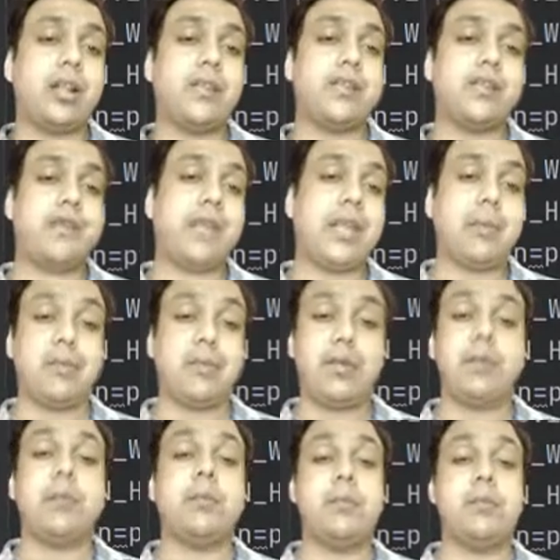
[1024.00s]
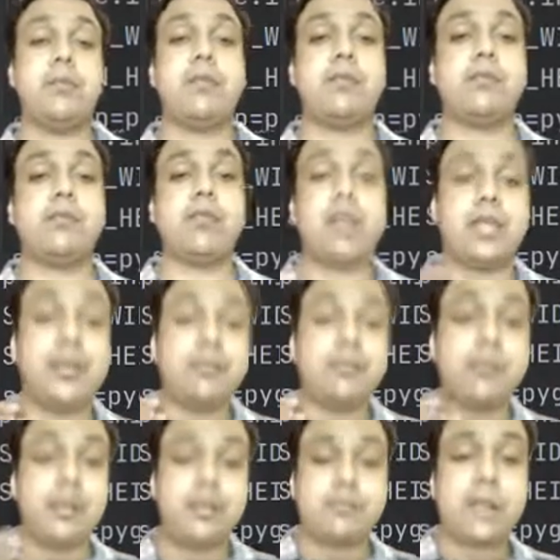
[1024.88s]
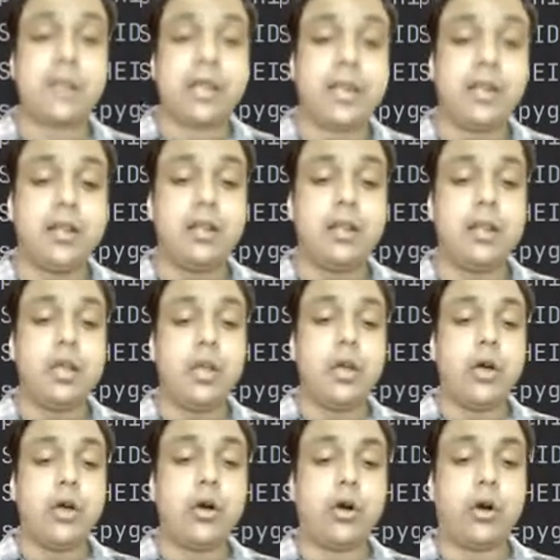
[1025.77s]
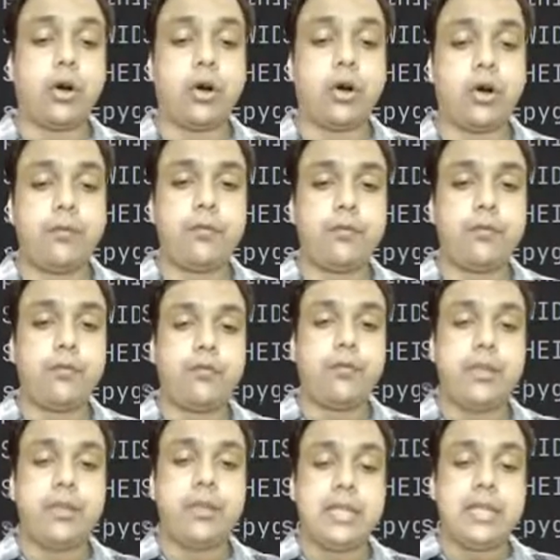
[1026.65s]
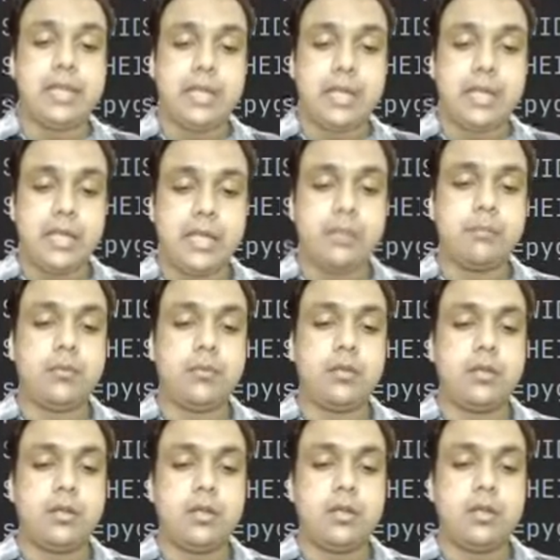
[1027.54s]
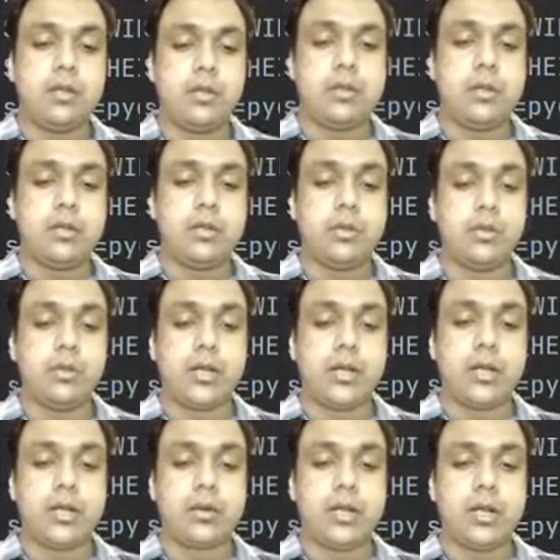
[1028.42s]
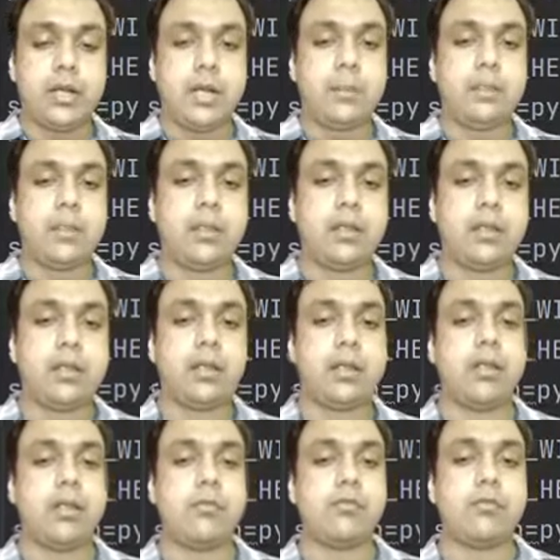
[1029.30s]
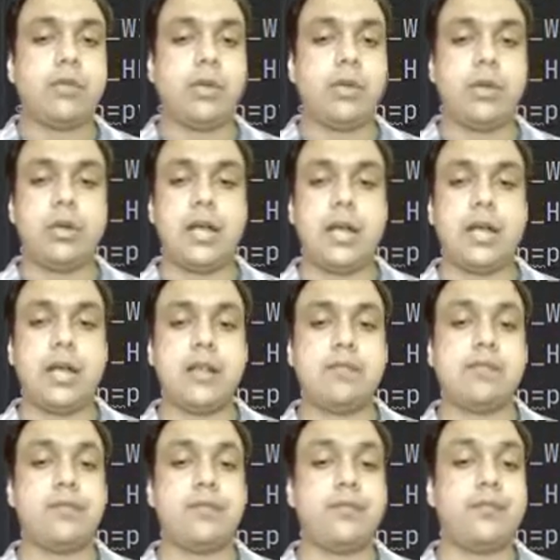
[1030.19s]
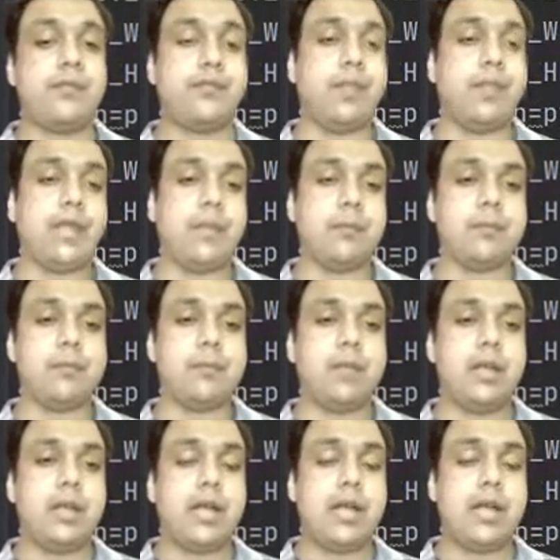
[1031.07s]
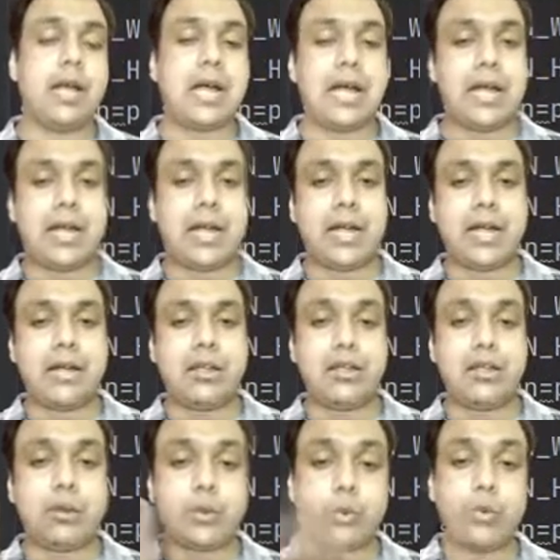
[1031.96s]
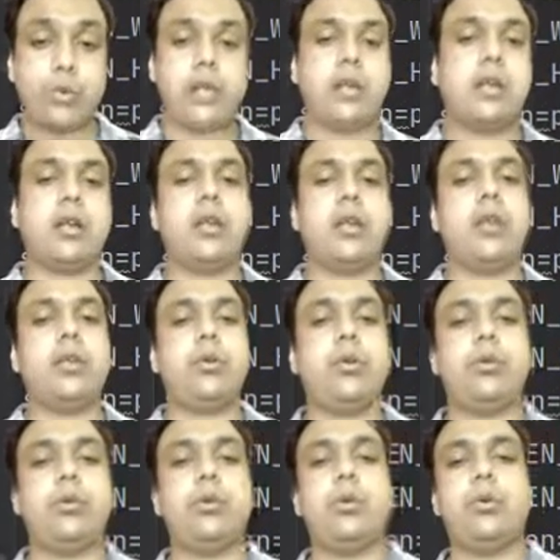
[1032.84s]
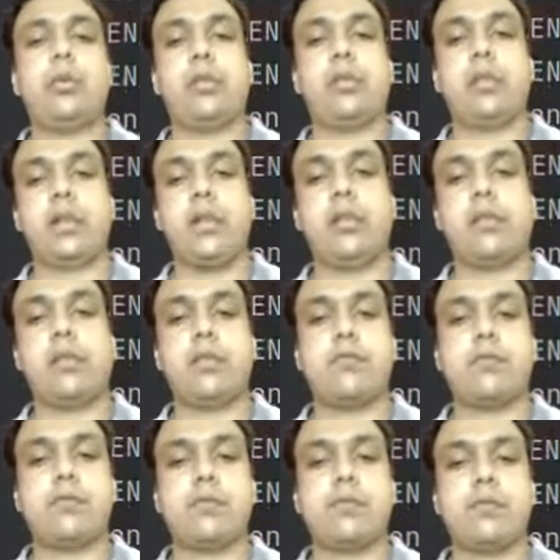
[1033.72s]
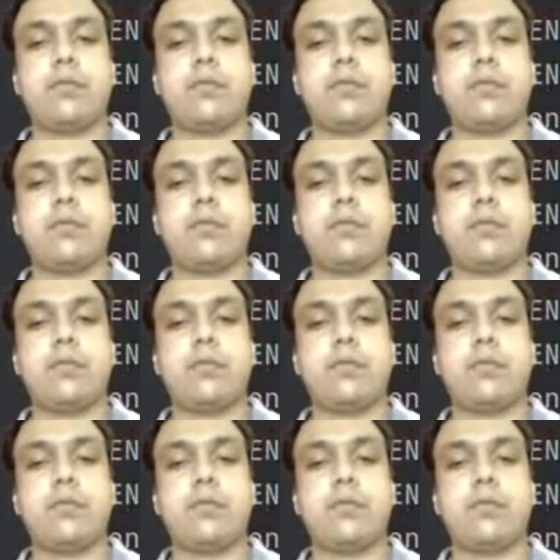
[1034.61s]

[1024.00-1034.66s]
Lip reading: frame. Remember this thing, every cycle of the game you are developing is known as frame, and the quicker you do things